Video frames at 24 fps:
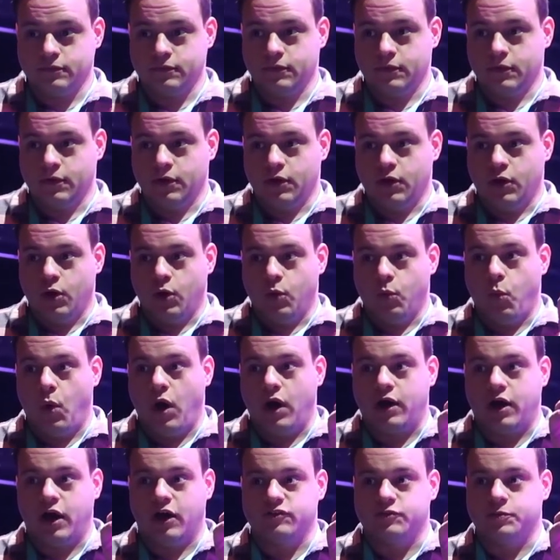uh,
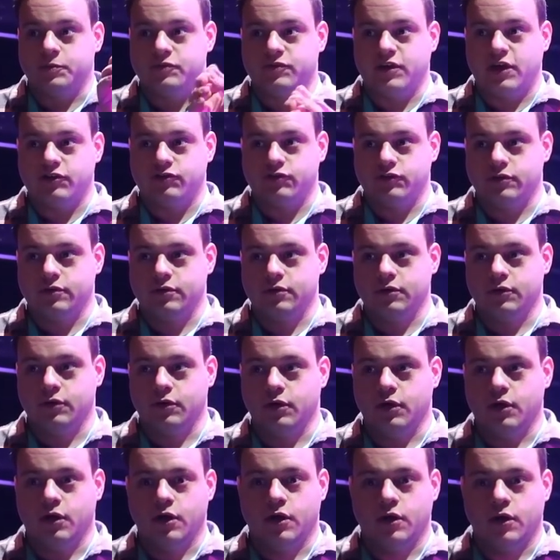multiple, customization? multiple sound
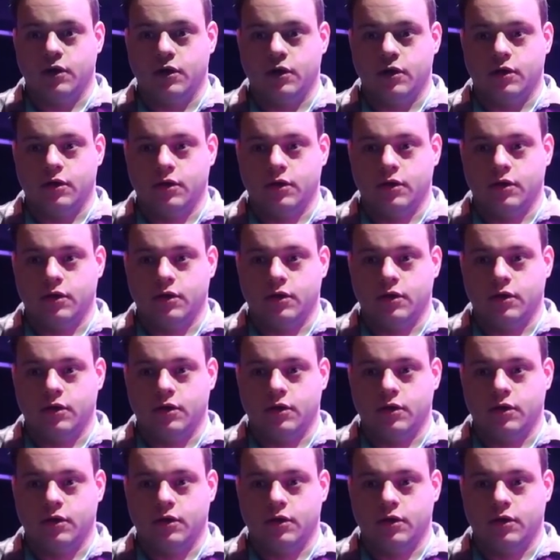cards.